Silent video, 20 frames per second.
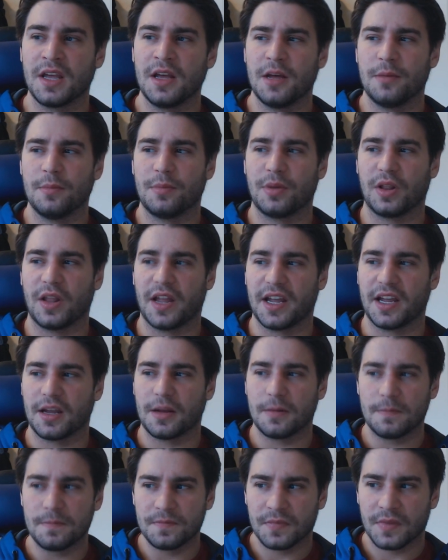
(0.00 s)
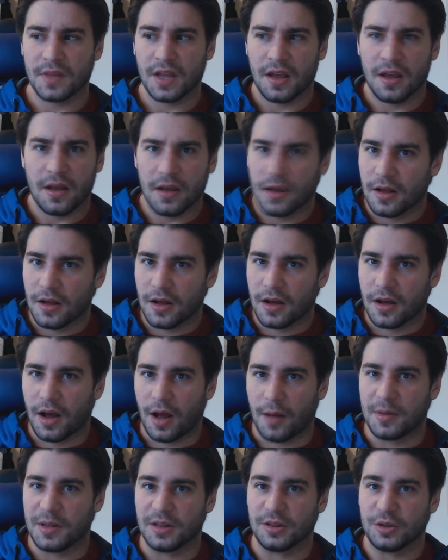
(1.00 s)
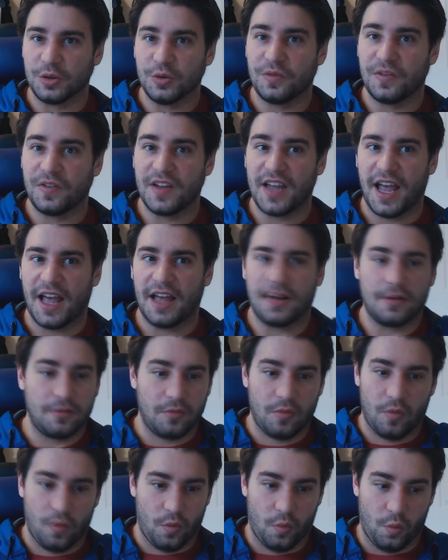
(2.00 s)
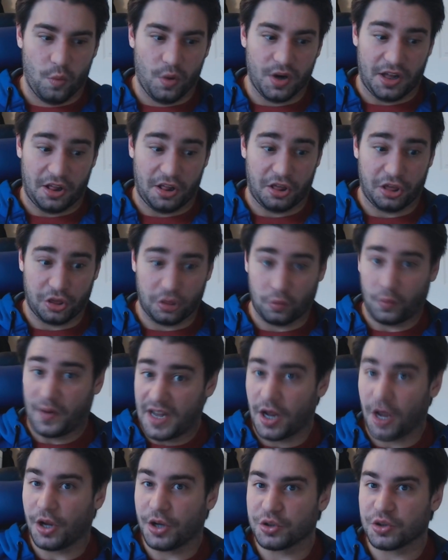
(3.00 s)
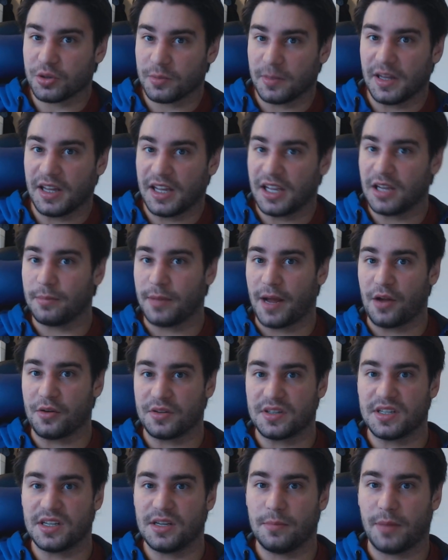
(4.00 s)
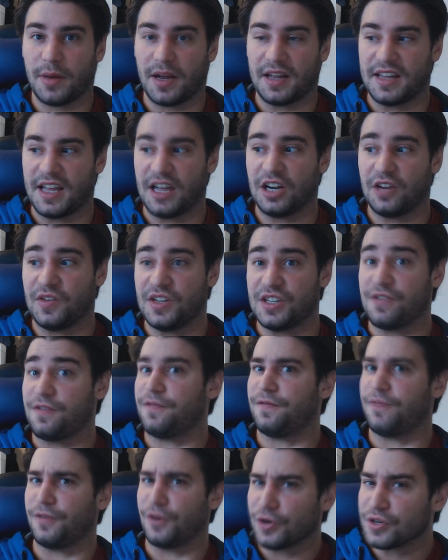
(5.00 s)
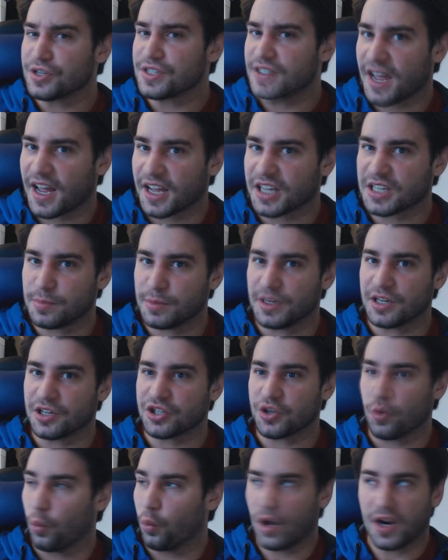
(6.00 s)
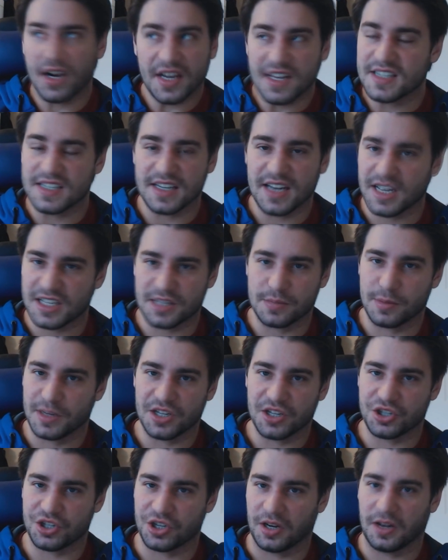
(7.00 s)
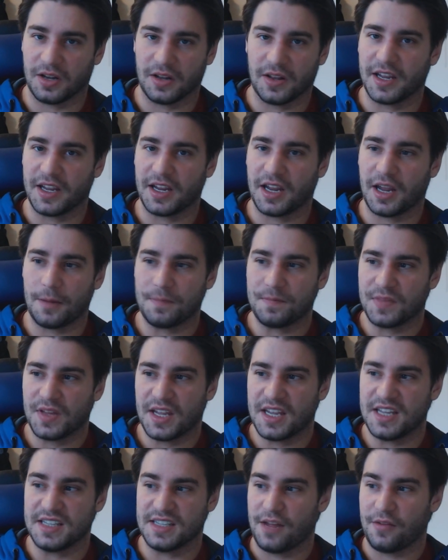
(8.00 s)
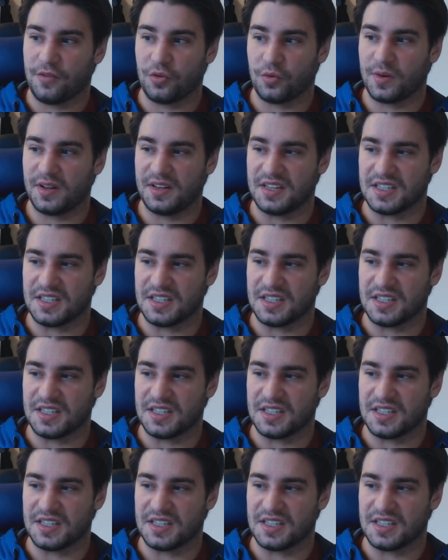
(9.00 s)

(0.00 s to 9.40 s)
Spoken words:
but Luffy had, a 300 million bounty by the end of his first expedition. What is an expedition? He's never really